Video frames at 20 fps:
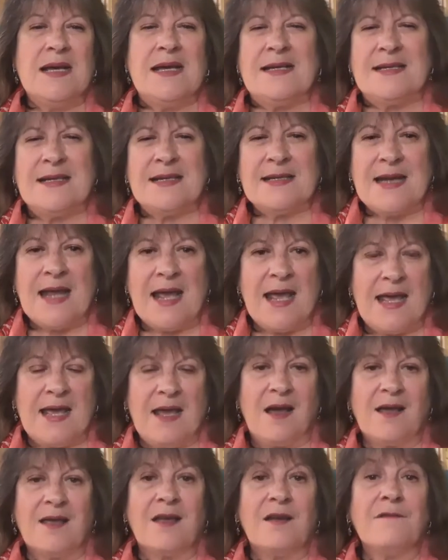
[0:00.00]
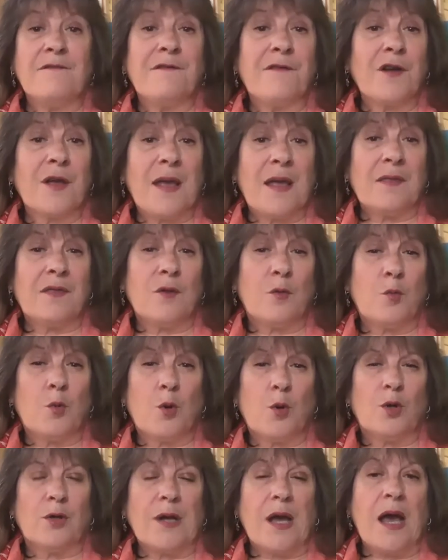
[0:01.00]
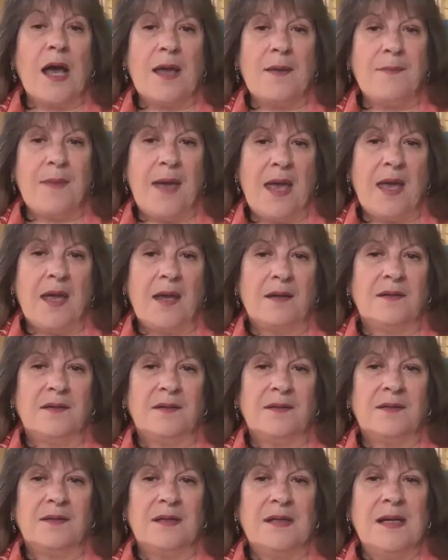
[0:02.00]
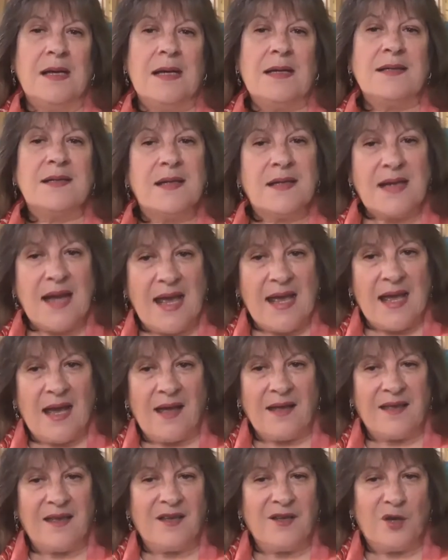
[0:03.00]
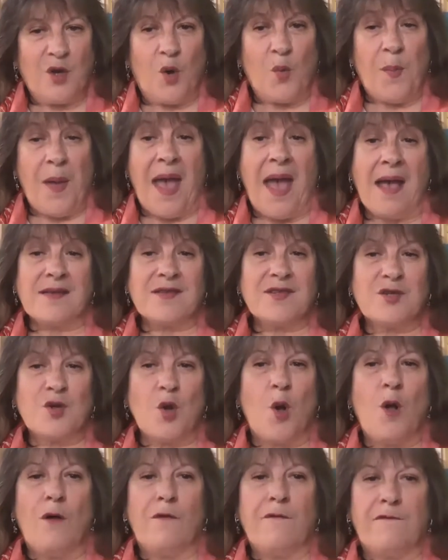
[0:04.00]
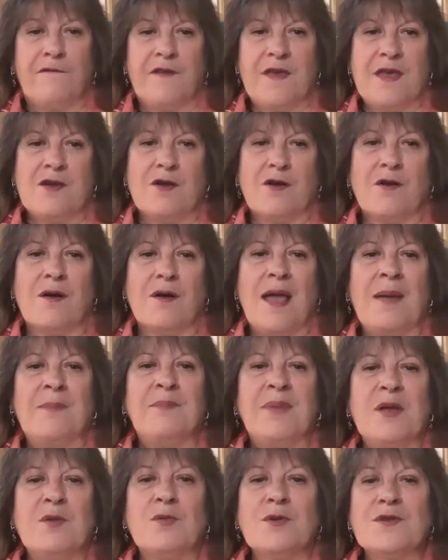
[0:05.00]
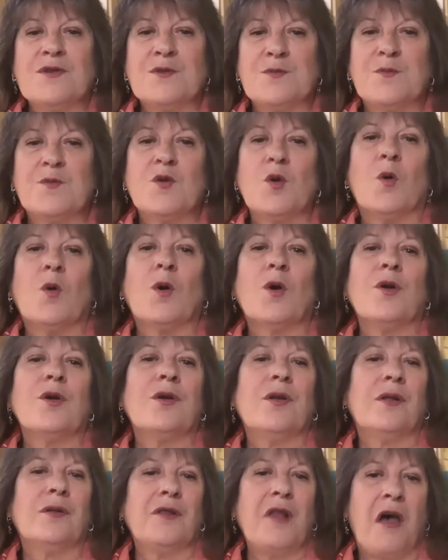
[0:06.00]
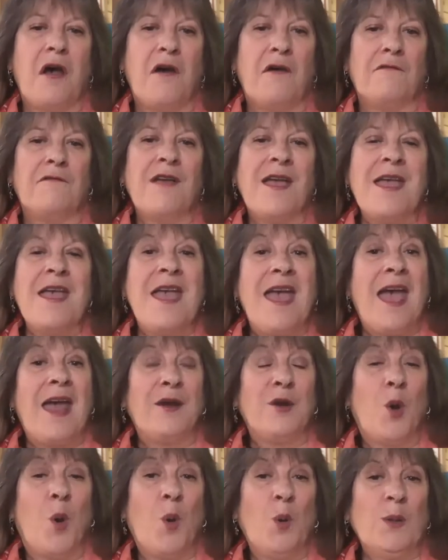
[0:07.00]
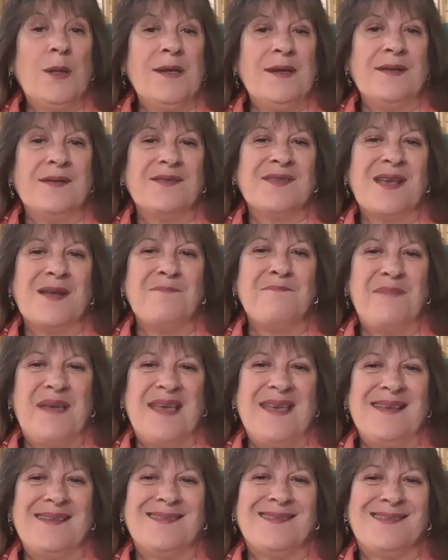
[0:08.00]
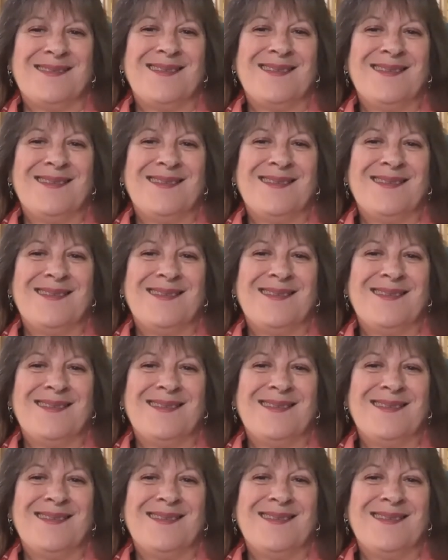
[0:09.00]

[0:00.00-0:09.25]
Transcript: Today I can forget the world I made. Today I can go past all fear and be restored to love and holiness and peace.